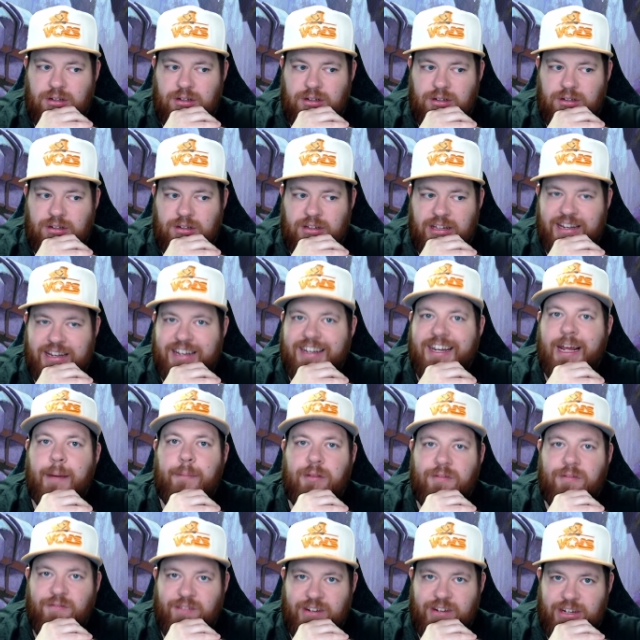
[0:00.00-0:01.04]
in-depth
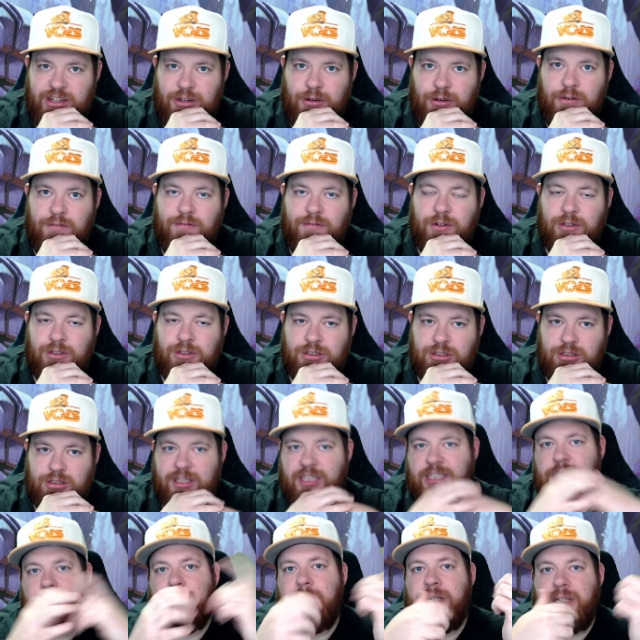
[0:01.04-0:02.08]
video versus
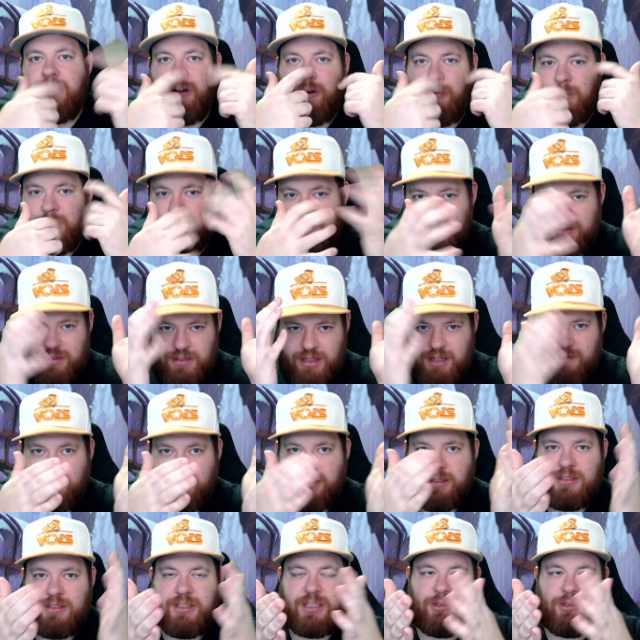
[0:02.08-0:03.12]
like spinning our wheels on
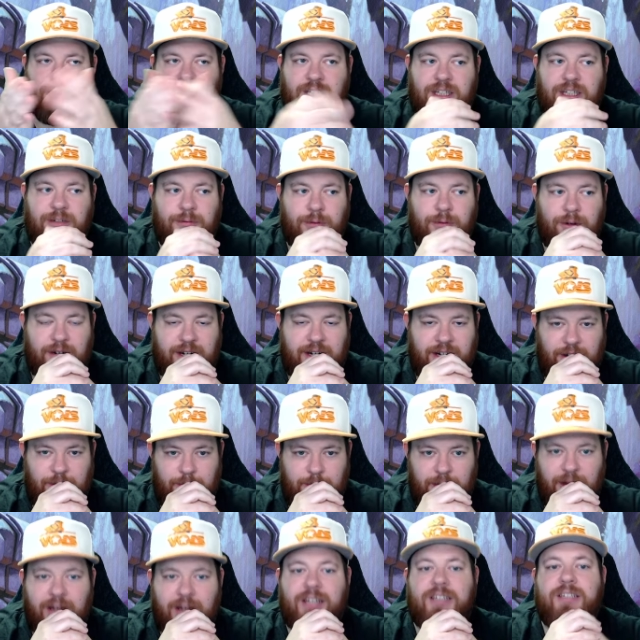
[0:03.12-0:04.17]
every single keyword here,
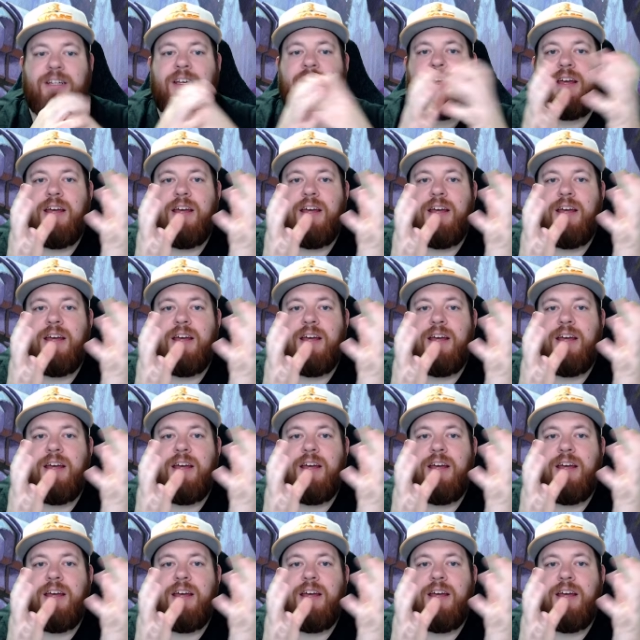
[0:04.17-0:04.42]
but